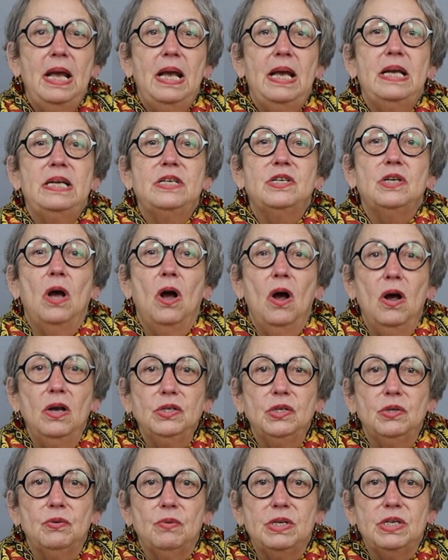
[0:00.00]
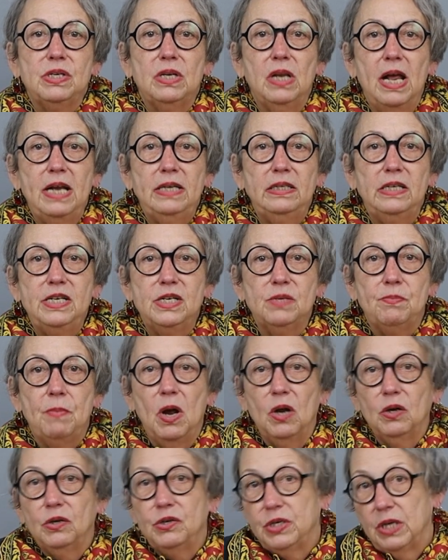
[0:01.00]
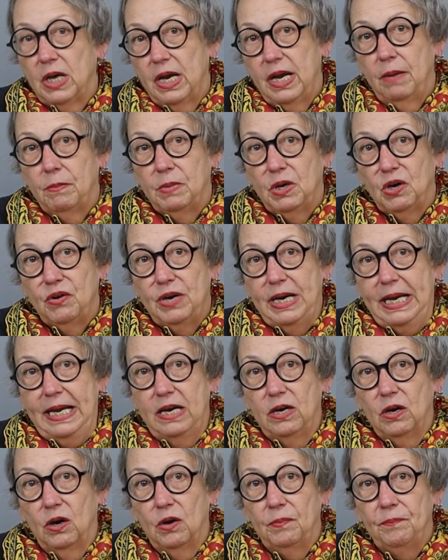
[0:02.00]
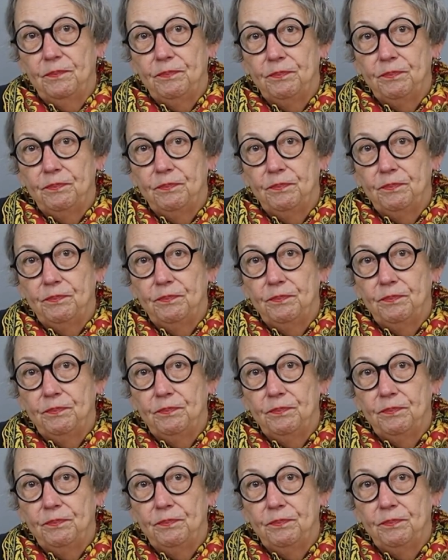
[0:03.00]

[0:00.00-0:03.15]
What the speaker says: It's also a slightly smaller diameter needle.